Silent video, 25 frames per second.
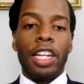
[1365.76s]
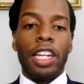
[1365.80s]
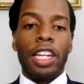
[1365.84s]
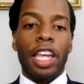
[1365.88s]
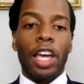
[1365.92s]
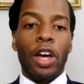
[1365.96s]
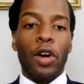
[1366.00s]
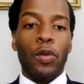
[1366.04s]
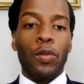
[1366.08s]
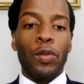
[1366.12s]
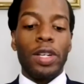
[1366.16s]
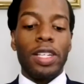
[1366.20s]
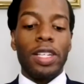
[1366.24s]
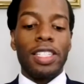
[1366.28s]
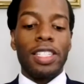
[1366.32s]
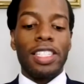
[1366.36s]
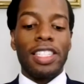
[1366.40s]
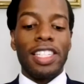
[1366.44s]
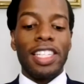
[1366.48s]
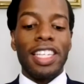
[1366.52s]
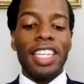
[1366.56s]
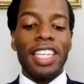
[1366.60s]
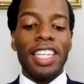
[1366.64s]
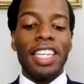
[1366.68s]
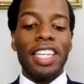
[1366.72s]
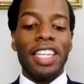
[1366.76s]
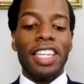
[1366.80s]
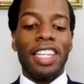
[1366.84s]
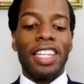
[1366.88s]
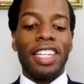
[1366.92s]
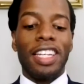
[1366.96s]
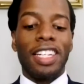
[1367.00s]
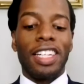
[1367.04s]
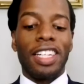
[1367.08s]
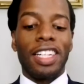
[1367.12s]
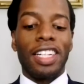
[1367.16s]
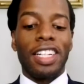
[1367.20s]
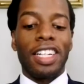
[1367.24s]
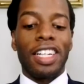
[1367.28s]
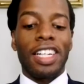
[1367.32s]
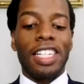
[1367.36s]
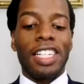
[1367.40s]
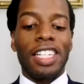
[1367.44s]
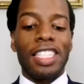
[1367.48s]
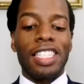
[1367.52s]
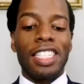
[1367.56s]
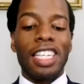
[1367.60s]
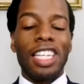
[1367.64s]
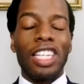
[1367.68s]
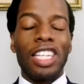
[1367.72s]
Now we see
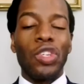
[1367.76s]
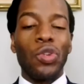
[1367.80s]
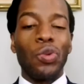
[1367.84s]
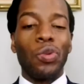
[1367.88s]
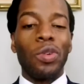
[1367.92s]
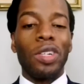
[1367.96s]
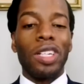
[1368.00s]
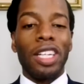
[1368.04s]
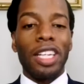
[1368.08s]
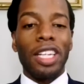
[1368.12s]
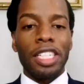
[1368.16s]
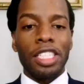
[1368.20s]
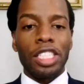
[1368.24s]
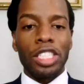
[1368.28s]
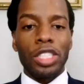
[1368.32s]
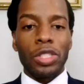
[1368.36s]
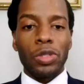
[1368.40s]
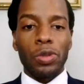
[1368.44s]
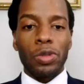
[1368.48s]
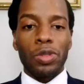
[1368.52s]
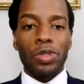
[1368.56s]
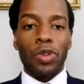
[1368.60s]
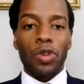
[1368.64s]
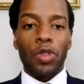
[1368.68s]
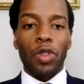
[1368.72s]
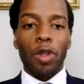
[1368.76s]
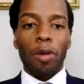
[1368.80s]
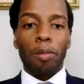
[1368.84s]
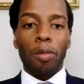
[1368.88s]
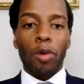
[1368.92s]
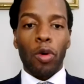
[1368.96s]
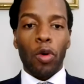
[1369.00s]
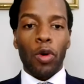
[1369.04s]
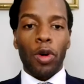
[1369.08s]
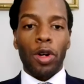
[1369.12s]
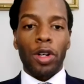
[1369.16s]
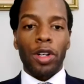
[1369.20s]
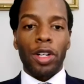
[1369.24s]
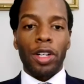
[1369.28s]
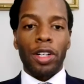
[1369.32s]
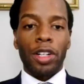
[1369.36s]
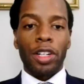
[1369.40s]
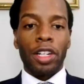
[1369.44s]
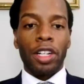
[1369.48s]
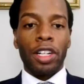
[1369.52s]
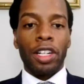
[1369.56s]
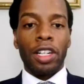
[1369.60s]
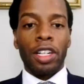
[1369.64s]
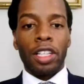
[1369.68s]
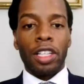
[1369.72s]
continuing issues on the
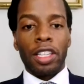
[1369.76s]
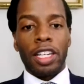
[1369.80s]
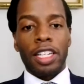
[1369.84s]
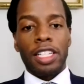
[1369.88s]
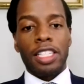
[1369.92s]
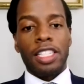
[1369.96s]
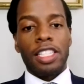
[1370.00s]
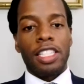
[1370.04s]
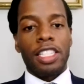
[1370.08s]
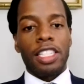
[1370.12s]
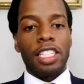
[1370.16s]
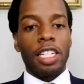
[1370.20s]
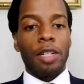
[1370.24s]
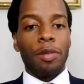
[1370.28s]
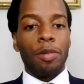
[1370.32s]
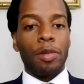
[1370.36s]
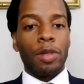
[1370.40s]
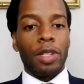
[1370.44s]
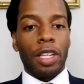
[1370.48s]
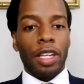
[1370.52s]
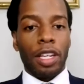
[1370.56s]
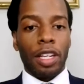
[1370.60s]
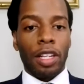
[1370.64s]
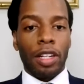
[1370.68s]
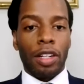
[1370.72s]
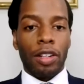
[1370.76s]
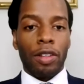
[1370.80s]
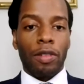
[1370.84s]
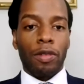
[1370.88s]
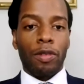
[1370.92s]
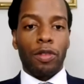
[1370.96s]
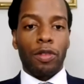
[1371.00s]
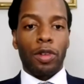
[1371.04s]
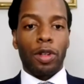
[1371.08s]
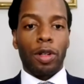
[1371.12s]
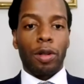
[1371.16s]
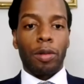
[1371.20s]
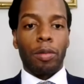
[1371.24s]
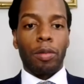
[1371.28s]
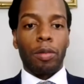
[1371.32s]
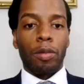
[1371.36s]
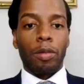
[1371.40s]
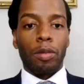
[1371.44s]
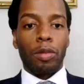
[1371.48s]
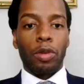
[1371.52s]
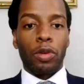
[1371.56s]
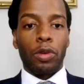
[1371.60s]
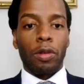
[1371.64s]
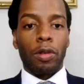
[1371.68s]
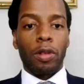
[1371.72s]
border that seeped in
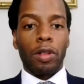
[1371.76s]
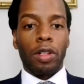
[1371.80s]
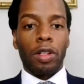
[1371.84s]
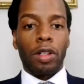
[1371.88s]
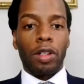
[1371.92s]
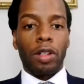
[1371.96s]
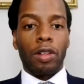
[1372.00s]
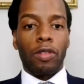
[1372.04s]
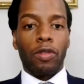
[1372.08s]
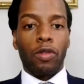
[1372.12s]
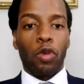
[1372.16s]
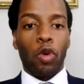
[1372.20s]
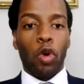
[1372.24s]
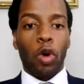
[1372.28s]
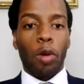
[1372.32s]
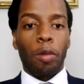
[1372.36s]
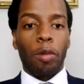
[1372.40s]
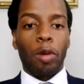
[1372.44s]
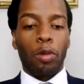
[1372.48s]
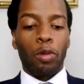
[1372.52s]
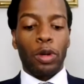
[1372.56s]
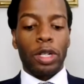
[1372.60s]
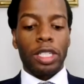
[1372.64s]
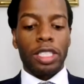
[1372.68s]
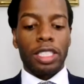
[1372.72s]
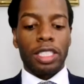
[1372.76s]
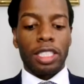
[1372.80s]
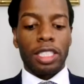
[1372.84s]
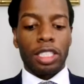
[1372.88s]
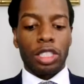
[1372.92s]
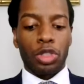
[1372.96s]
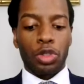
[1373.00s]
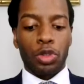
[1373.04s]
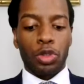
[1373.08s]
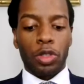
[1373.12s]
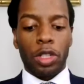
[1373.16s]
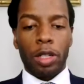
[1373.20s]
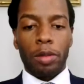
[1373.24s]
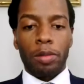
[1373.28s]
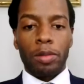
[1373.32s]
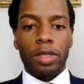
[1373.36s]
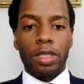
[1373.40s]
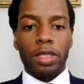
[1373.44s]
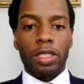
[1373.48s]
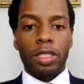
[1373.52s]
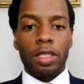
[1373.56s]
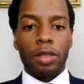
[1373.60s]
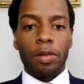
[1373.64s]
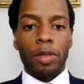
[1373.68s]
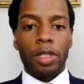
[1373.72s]
from former President
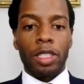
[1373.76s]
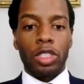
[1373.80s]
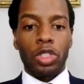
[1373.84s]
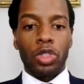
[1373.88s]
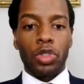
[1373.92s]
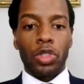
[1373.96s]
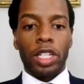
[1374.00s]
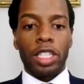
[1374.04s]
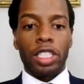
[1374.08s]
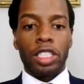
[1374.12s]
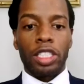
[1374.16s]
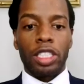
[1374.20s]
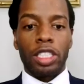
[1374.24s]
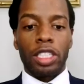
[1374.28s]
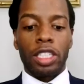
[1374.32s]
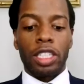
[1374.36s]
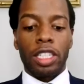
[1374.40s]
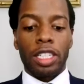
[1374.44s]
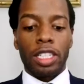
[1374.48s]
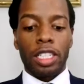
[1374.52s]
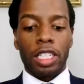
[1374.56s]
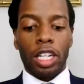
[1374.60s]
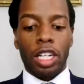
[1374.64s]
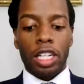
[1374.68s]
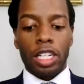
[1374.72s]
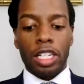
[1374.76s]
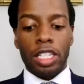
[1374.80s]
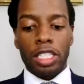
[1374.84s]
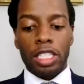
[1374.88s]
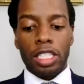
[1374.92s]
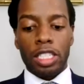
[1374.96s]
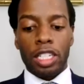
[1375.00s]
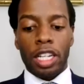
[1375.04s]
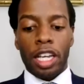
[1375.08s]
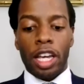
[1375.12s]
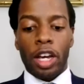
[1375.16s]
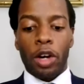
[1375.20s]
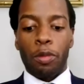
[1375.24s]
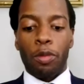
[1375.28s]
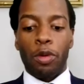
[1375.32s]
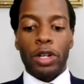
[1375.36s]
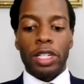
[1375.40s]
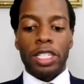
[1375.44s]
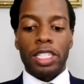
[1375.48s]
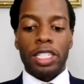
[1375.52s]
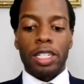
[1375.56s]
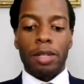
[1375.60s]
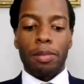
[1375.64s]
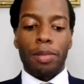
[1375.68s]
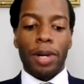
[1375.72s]
Trump's administration into now
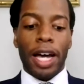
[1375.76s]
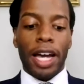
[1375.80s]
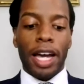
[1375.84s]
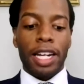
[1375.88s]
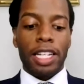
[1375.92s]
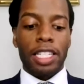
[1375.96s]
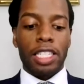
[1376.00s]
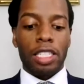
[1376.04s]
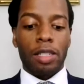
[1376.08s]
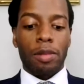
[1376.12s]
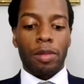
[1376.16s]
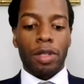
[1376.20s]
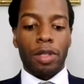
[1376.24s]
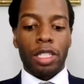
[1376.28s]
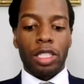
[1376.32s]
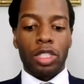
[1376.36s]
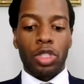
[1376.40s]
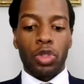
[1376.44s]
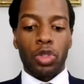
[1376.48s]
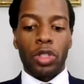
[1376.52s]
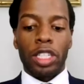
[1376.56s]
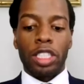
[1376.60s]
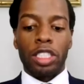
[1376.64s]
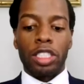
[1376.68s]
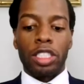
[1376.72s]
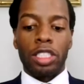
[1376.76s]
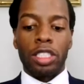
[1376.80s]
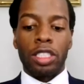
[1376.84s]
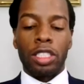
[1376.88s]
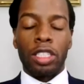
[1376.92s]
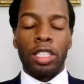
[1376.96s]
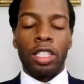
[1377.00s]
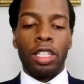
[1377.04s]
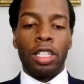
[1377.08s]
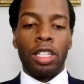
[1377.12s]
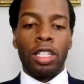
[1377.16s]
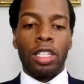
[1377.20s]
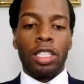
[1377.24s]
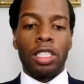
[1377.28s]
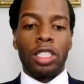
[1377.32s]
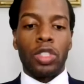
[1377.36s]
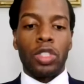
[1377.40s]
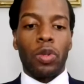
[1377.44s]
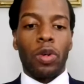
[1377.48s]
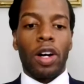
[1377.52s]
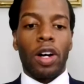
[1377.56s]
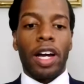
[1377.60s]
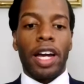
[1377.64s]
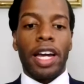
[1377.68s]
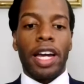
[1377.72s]
President Biden's administration.
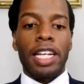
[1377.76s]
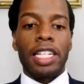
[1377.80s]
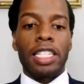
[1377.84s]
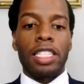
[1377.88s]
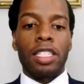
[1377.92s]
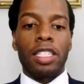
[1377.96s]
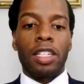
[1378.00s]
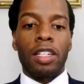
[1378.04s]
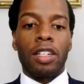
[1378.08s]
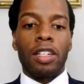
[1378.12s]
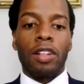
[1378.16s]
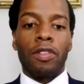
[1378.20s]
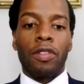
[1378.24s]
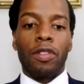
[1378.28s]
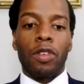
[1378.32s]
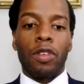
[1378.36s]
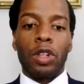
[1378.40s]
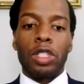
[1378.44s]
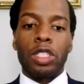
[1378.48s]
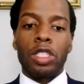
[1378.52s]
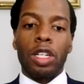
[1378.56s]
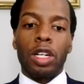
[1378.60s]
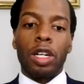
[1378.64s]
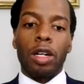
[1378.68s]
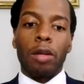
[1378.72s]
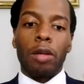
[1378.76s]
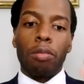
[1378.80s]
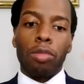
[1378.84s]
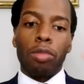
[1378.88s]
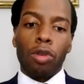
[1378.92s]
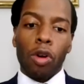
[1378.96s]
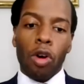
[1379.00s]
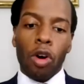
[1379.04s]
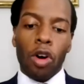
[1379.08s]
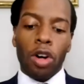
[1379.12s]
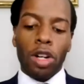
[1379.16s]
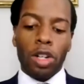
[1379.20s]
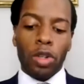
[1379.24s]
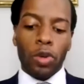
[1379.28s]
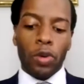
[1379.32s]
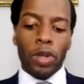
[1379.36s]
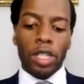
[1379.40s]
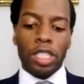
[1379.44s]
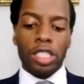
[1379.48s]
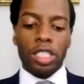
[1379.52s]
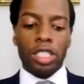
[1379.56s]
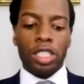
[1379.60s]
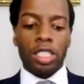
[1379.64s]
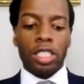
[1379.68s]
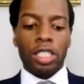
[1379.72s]
So I ask first a broad
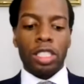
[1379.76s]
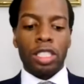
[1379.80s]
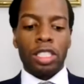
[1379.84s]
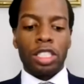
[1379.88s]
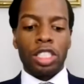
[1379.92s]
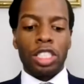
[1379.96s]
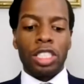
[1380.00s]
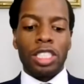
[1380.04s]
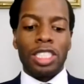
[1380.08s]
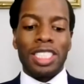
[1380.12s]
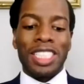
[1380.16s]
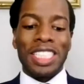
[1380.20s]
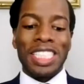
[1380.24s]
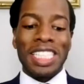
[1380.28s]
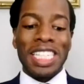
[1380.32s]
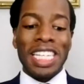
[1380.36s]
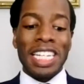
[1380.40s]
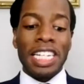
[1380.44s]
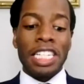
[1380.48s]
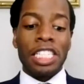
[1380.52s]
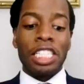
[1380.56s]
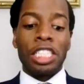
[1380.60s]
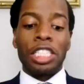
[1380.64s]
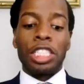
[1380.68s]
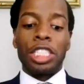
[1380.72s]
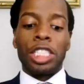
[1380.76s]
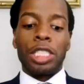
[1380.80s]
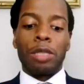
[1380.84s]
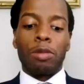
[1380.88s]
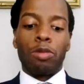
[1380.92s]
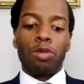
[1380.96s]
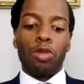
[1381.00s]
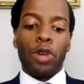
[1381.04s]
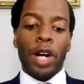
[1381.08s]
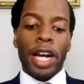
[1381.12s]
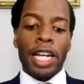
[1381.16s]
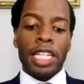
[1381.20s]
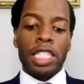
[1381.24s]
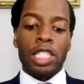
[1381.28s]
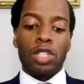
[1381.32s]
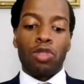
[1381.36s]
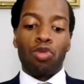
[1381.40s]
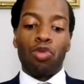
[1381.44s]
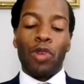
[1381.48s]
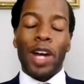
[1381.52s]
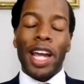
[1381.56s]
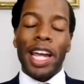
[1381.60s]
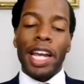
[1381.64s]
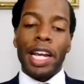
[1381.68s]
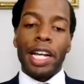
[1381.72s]
question: should citizenship rights
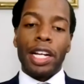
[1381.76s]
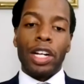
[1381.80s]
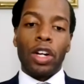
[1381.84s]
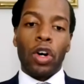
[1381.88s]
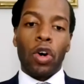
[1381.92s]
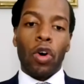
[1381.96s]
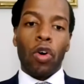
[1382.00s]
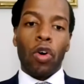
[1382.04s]
reign